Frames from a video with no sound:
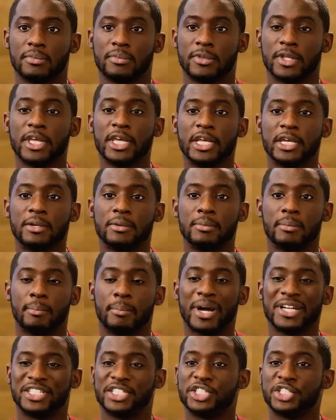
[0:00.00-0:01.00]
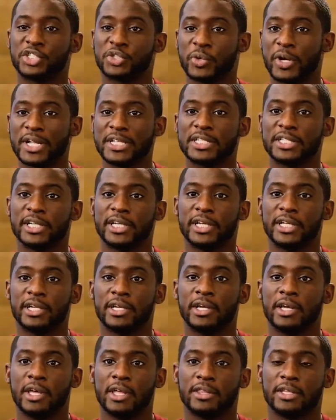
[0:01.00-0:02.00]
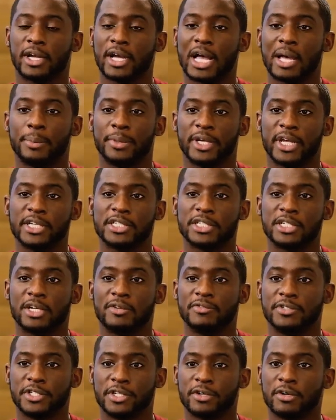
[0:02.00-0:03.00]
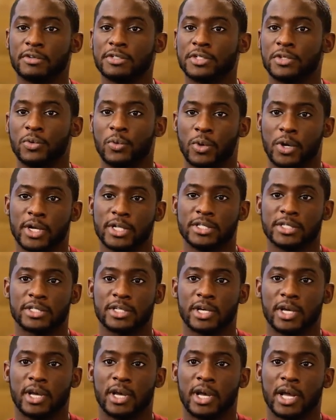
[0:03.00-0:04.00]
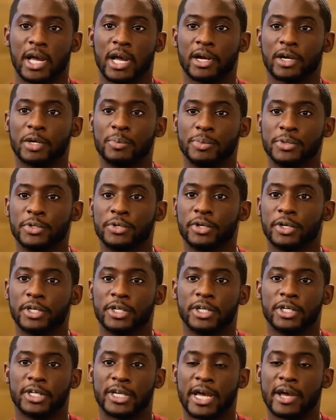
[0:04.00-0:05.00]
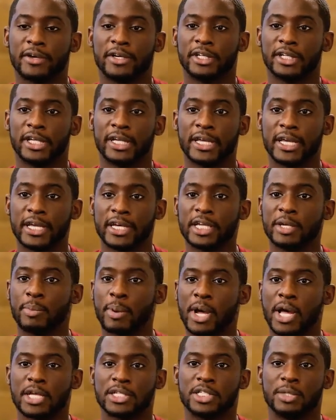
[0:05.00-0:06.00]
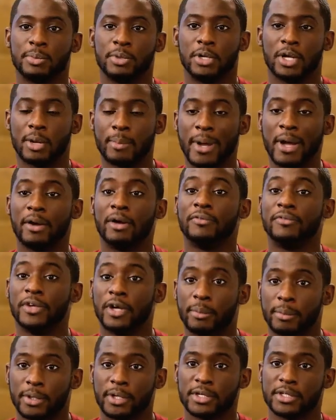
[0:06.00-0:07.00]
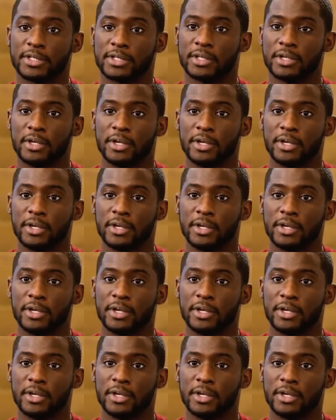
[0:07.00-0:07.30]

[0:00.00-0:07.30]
Then, by just translating the combination of zeros and ones, a computer could calculate any possible amount of numbers.